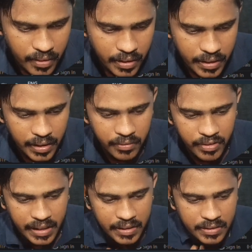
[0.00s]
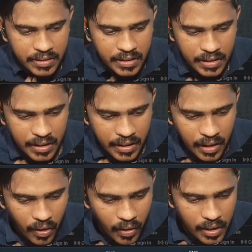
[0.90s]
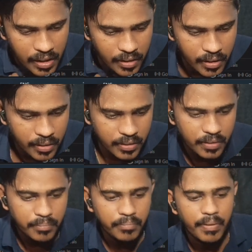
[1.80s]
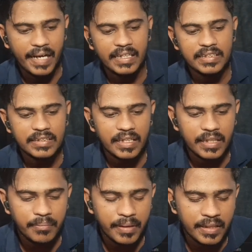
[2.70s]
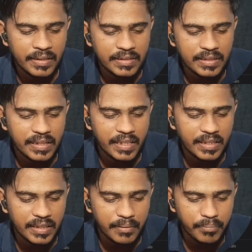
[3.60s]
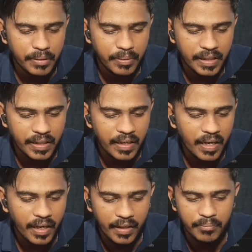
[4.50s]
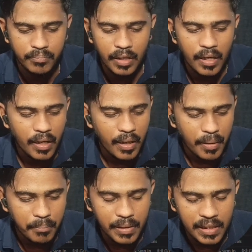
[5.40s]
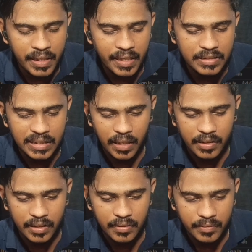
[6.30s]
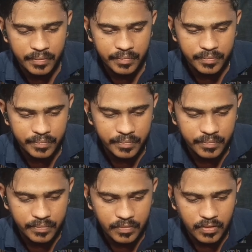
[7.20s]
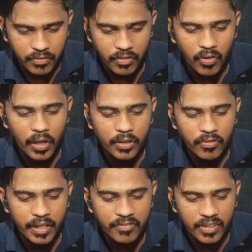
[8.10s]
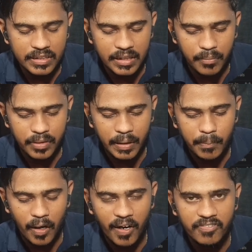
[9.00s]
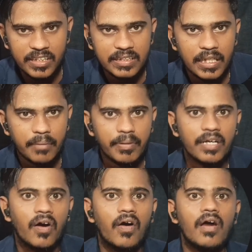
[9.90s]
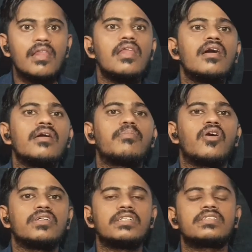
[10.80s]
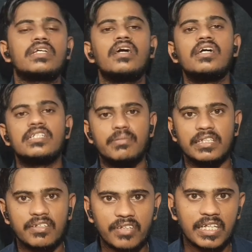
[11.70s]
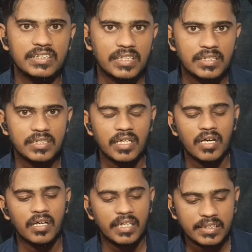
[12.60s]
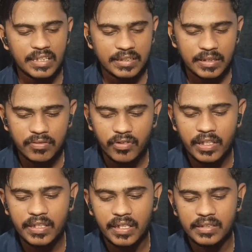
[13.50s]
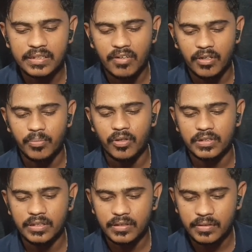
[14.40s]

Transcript: Here we can see that all the packages and dependencies get preparing and build get started. We want to wait for some time. After setting all the project's specifications, it successfully runs our project.